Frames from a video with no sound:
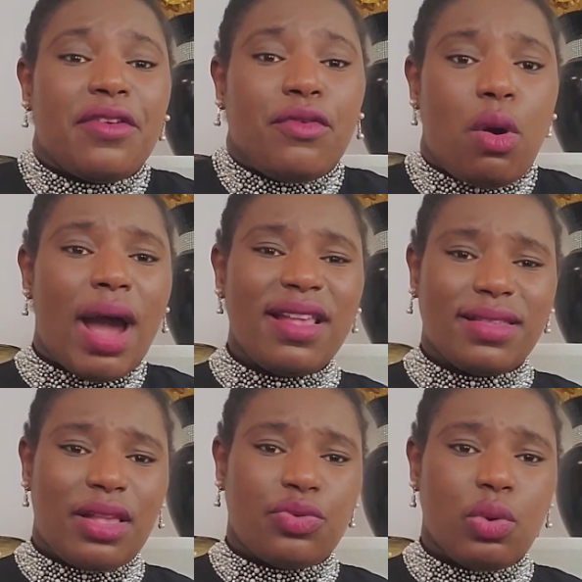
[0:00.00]
for
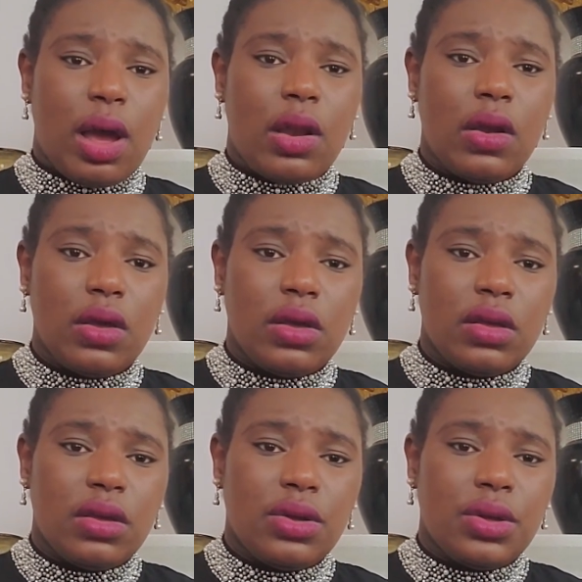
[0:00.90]
us as well.
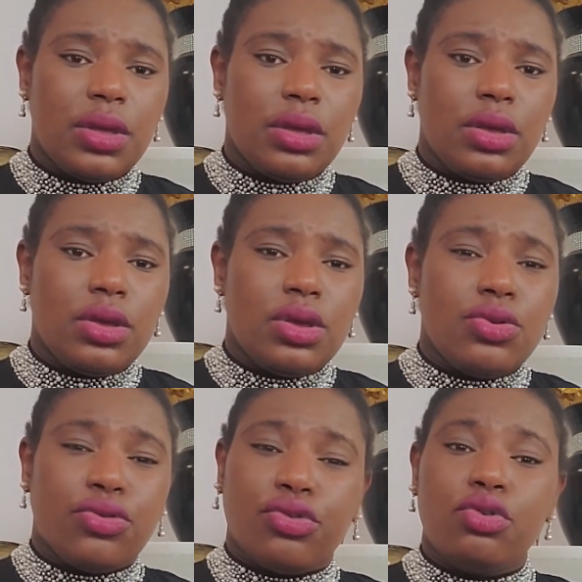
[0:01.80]

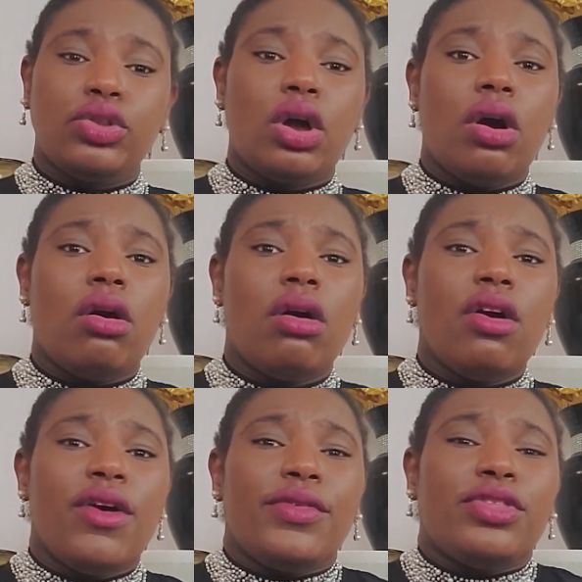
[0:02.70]
So
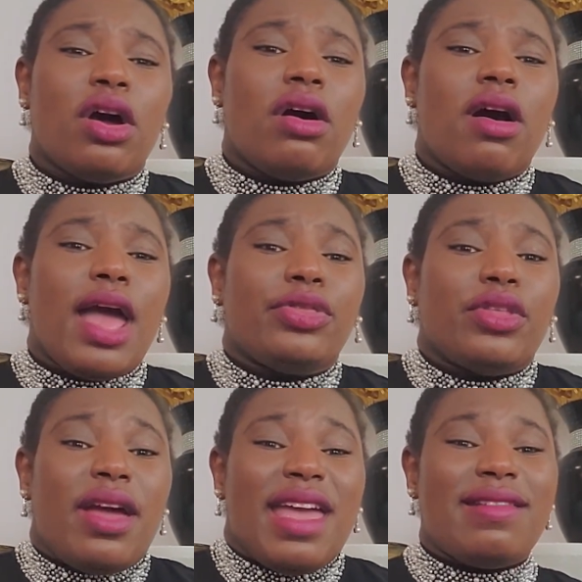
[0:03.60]
don't
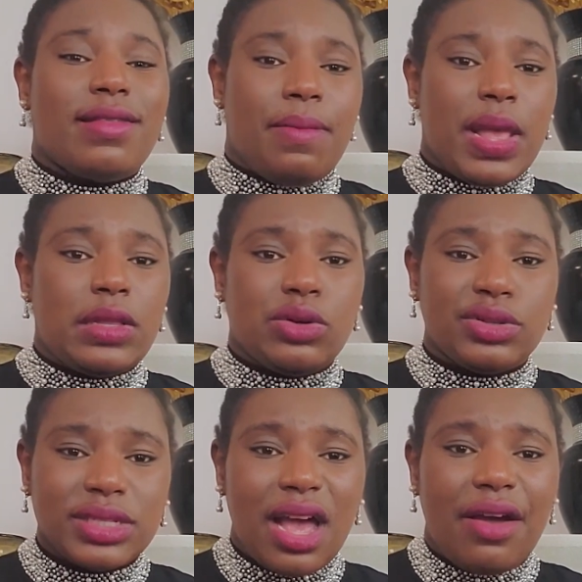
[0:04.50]
underestimate
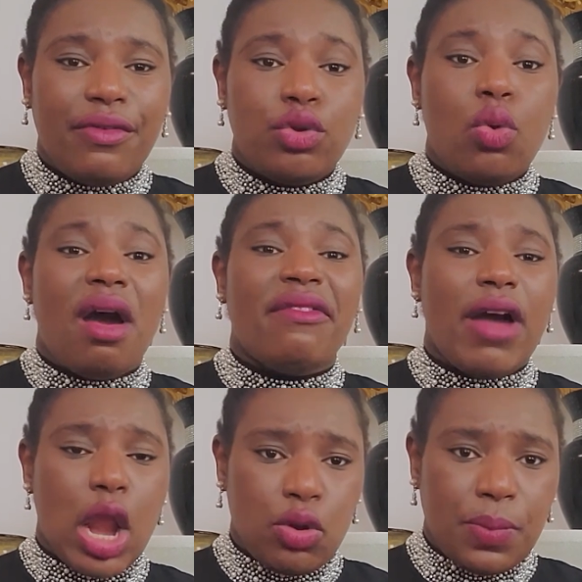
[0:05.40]
yourself. You are
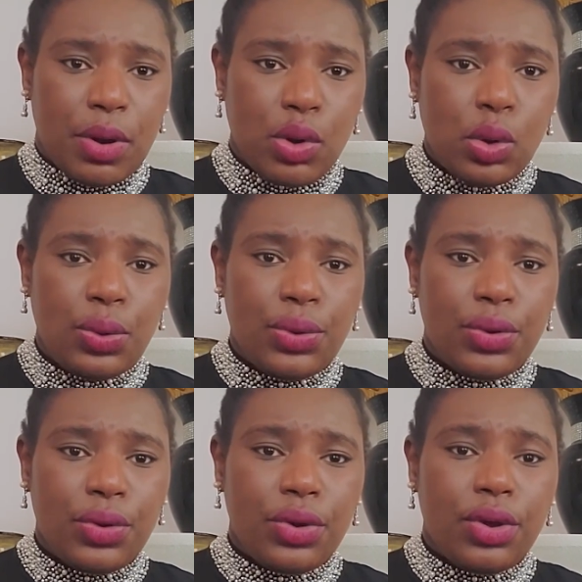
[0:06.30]
valuable.
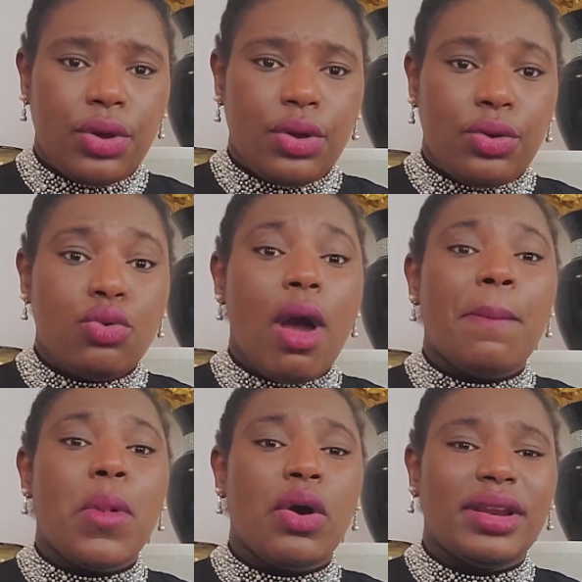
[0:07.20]
You
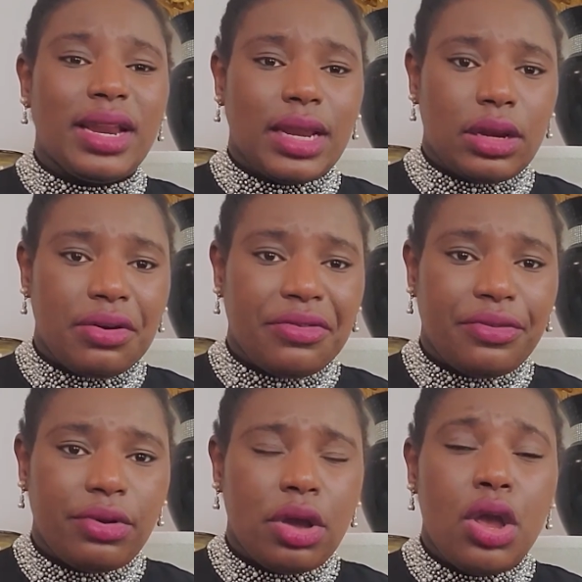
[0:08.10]
are more than
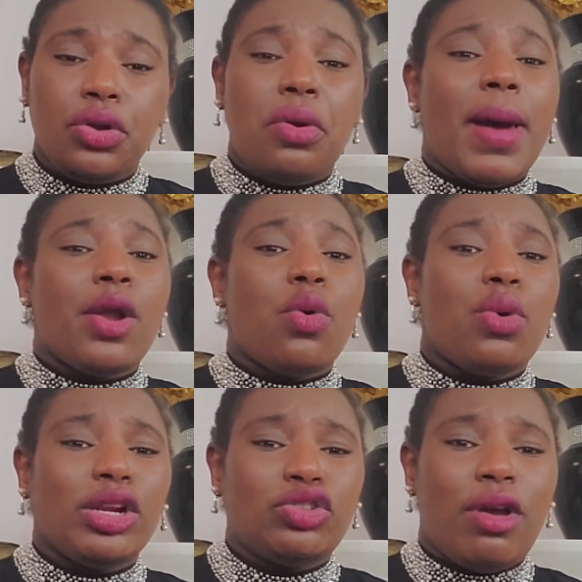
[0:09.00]
enough. No matter
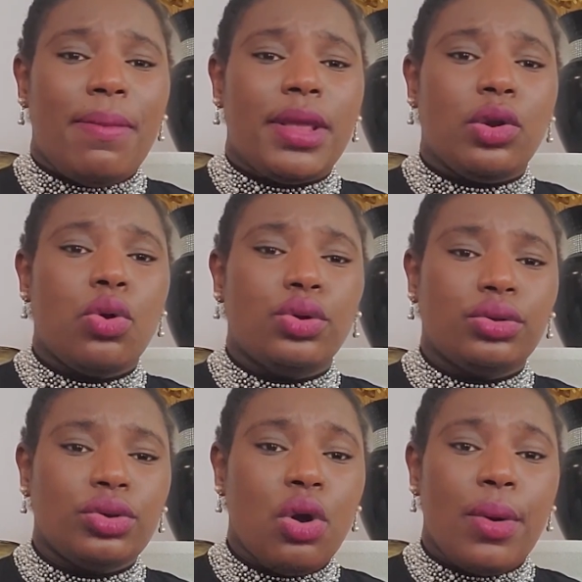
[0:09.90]
what you have been
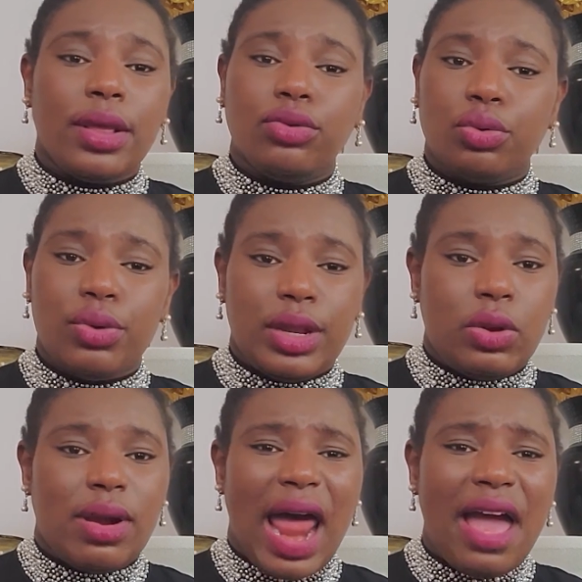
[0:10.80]
going through in
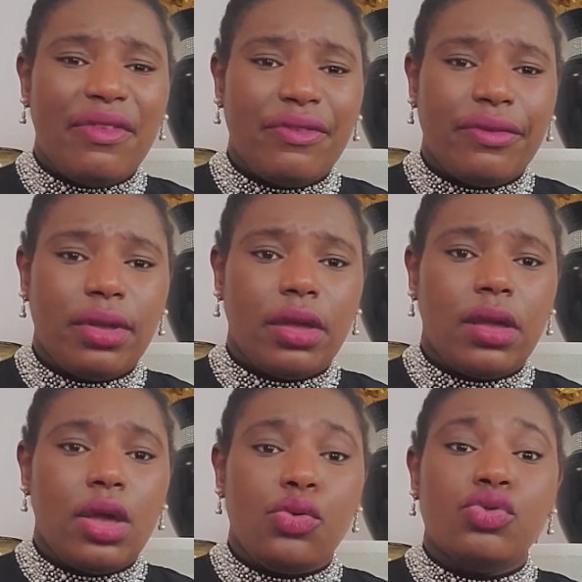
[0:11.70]
your life,
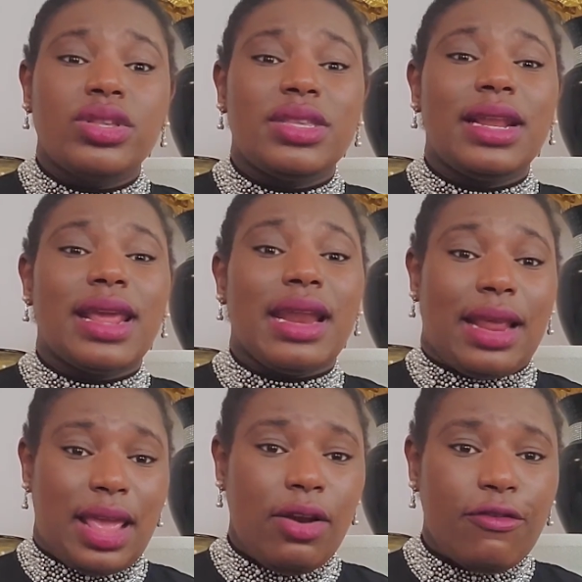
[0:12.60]
you still can
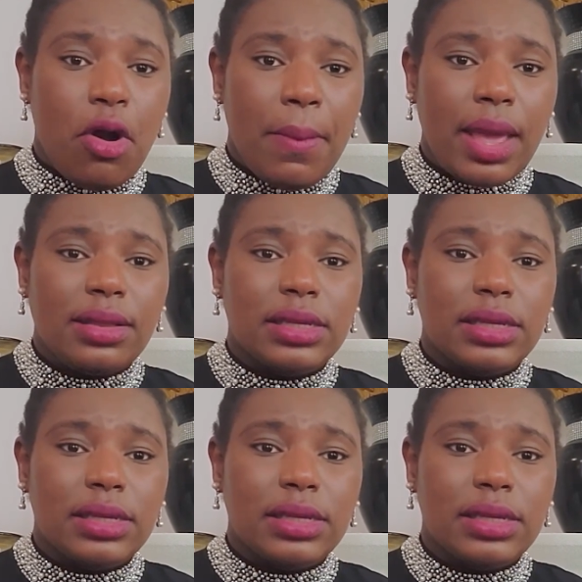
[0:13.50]
heal from it,